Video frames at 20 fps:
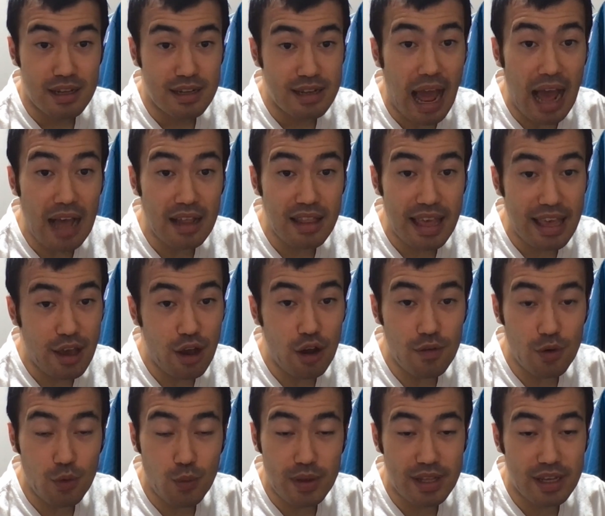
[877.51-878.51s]
not lay
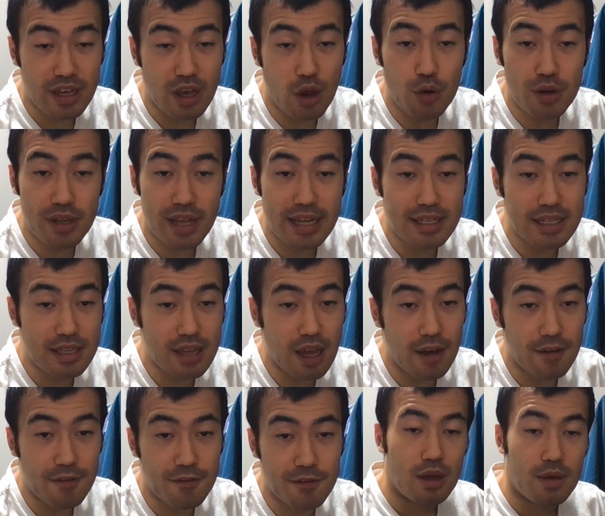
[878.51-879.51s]
over when the going gets
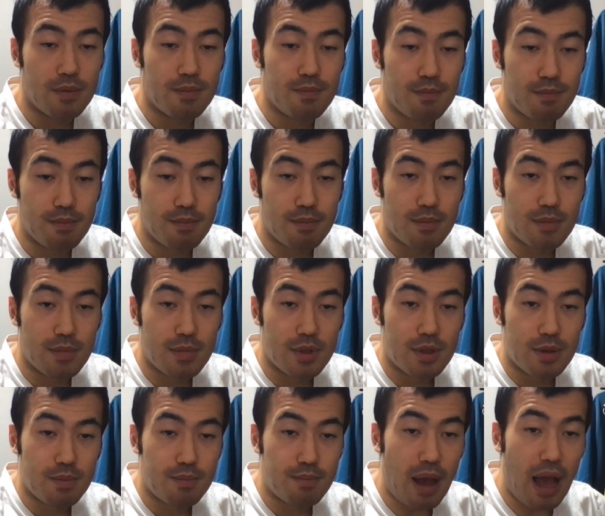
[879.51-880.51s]
tough.
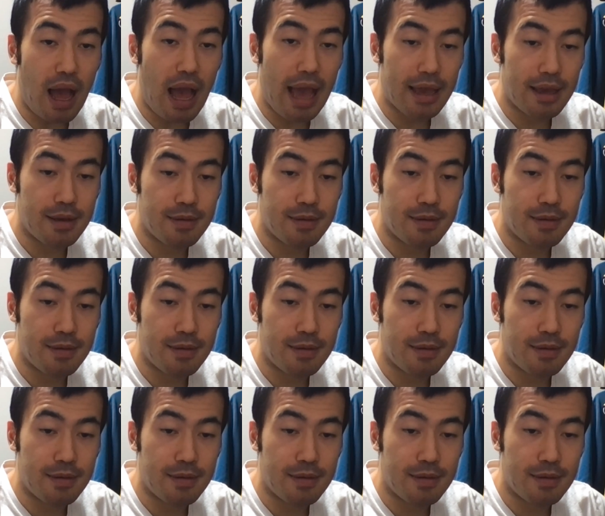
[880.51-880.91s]
Bye.